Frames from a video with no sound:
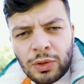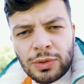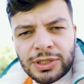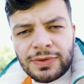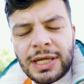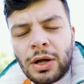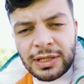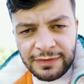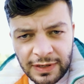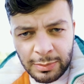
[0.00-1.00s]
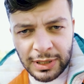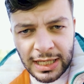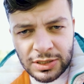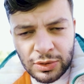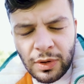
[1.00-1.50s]
are also the only
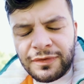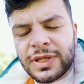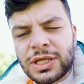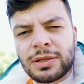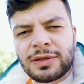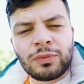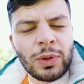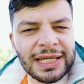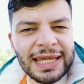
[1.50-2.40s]
VPN to offer the use of one